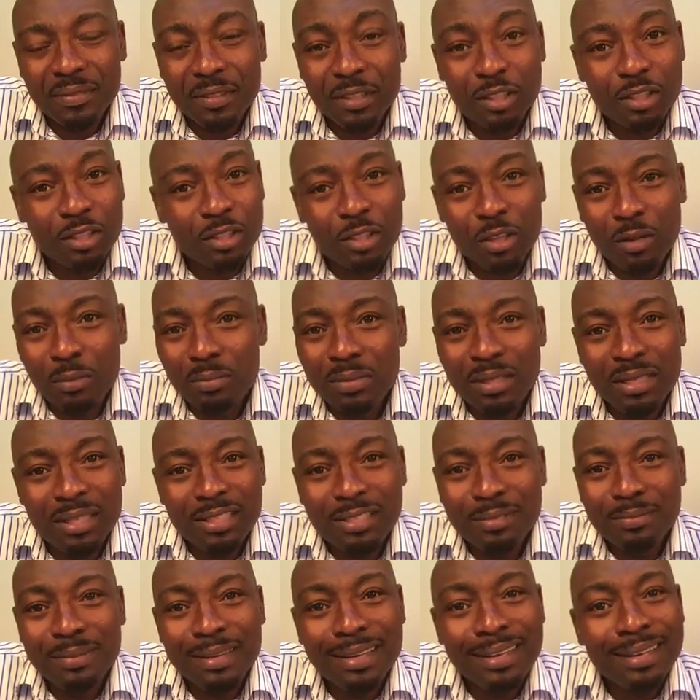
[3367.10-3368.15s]
Stop
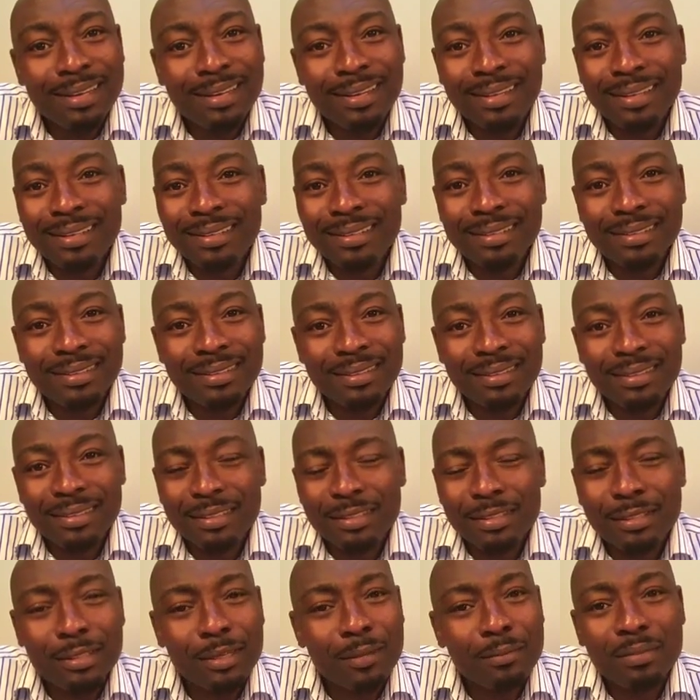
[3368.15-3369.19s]
this, man.
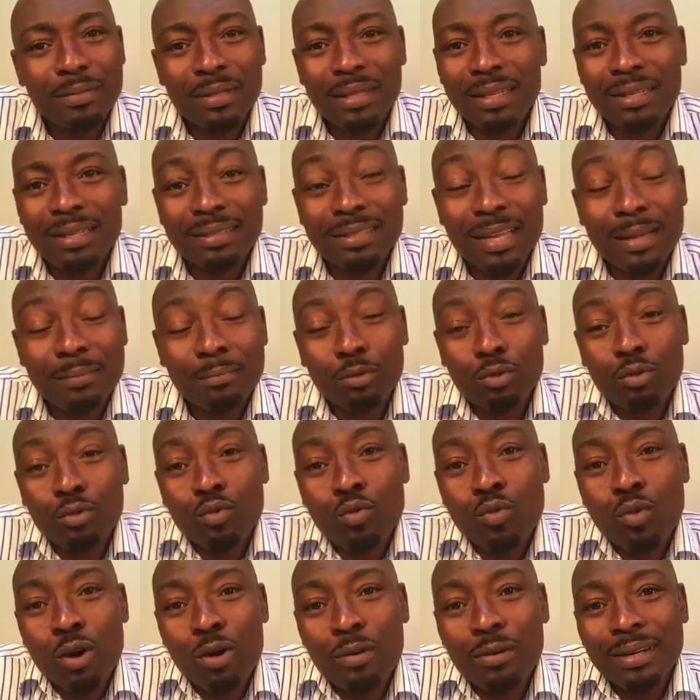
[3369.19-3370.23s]
Stop this. I'm too
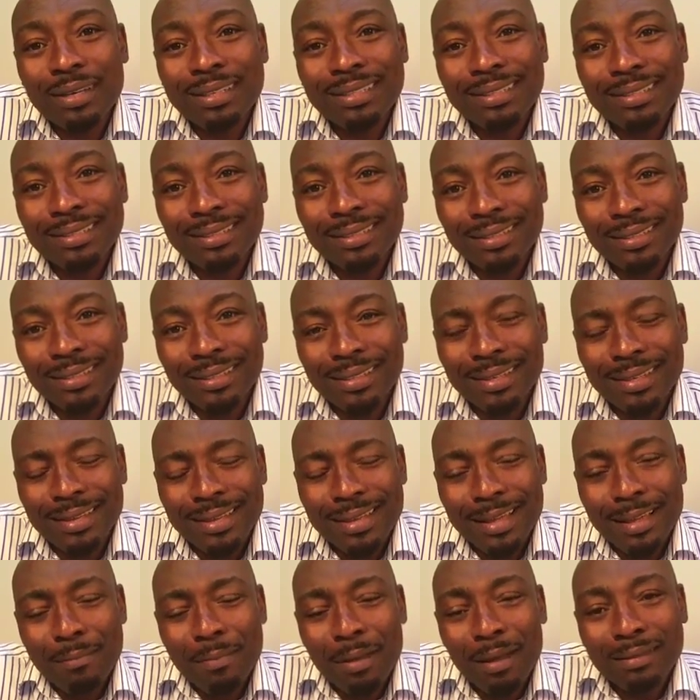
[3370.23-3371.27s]
worried
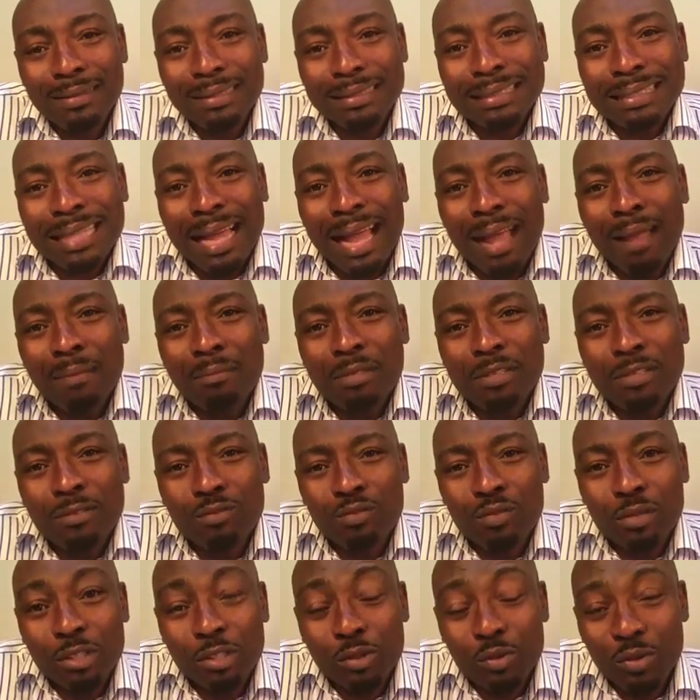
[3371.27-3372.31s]
about the times in
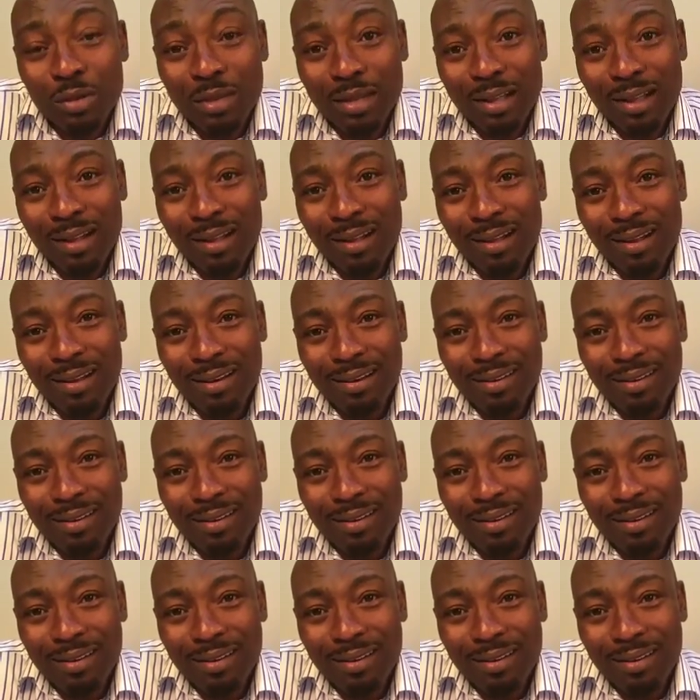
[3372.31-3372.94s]
which we are.